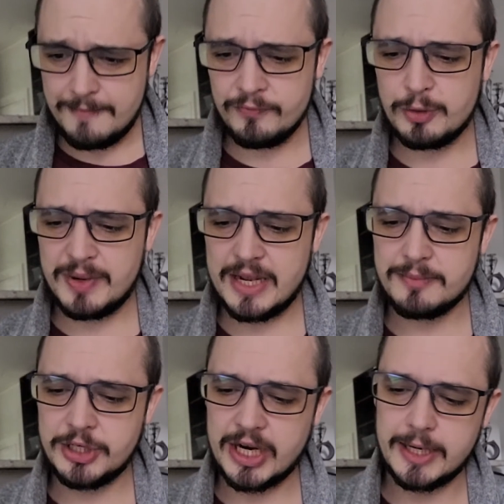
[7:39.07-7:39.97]
The
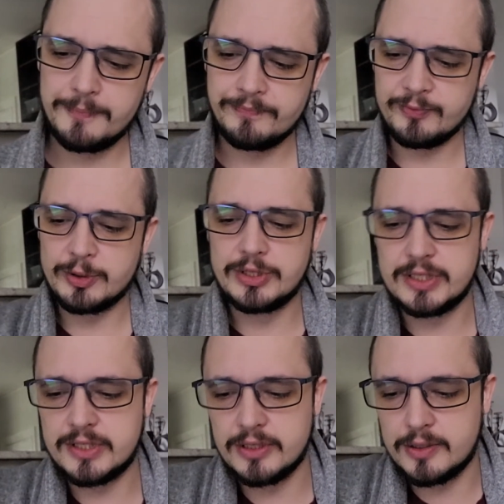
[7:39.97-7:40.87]
BMJ, which
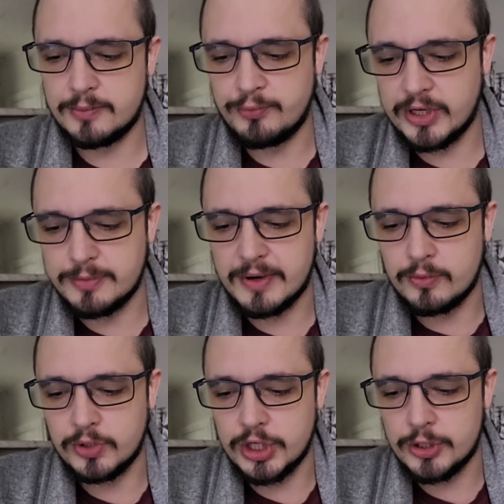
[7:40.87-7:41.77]
is the British
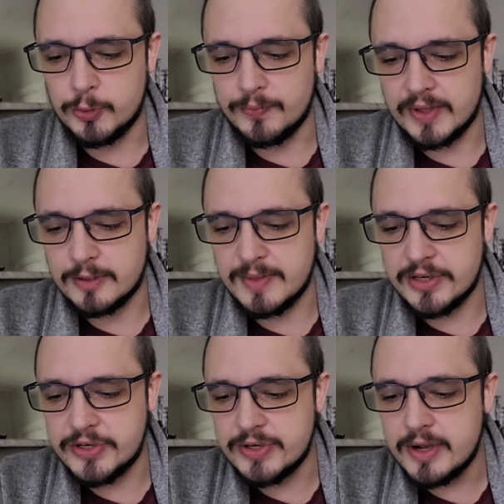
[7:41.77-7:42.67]
Medical Journal, as
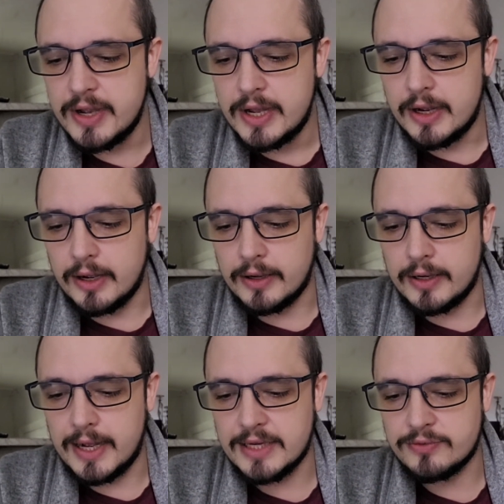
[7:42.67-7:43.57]
mentioned,
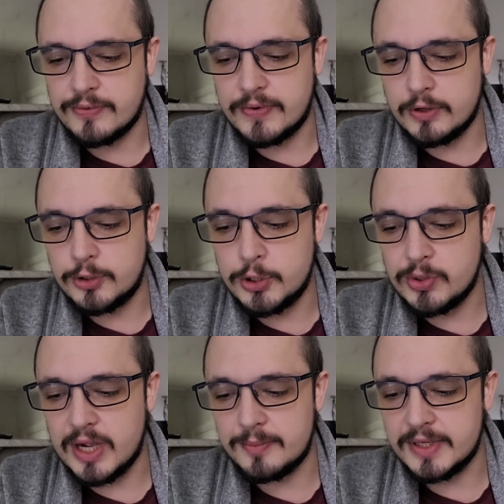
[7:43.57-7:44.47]
has referred two
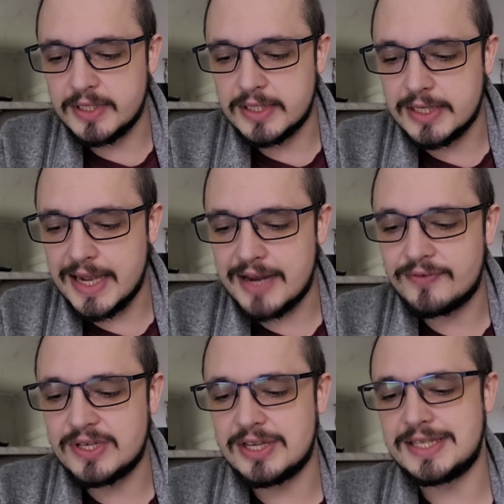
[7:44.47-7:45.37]
companies to the
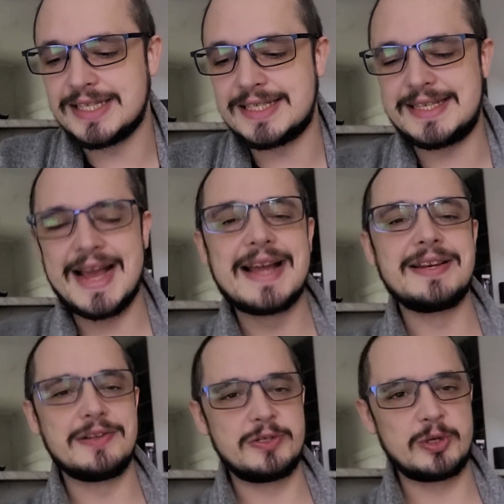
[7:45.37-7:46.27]
Advertising
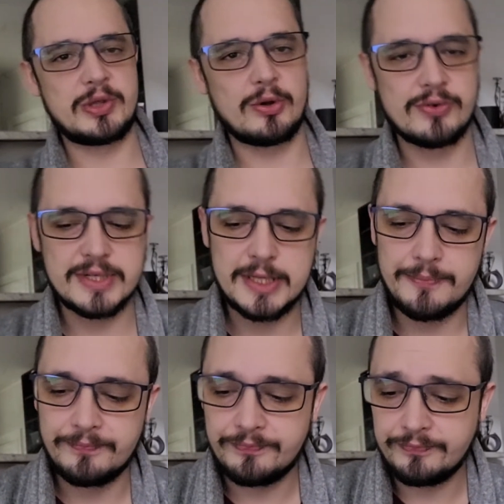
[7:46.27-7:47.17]
Standards Authority.
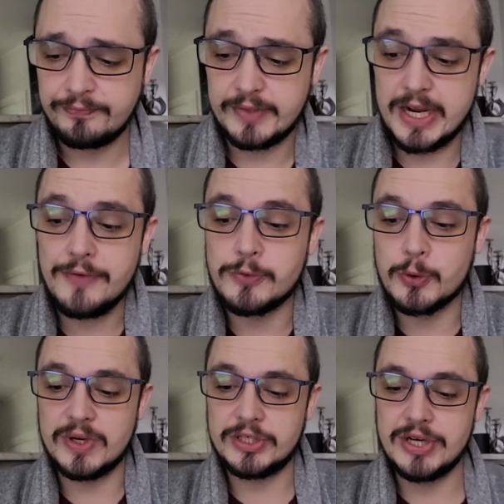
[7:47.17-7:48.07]
You have to
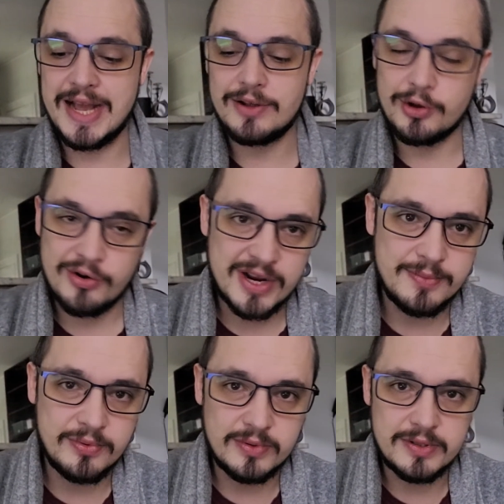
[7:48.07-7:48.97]
question how they're
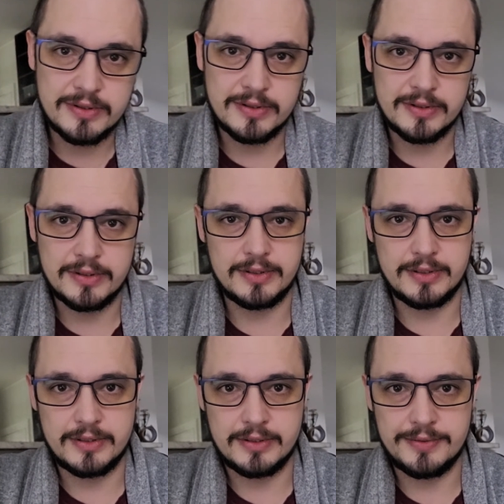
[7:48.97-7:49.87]
able
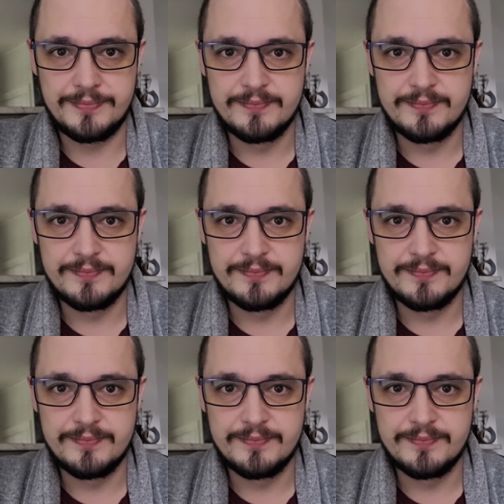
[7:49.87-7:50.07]
to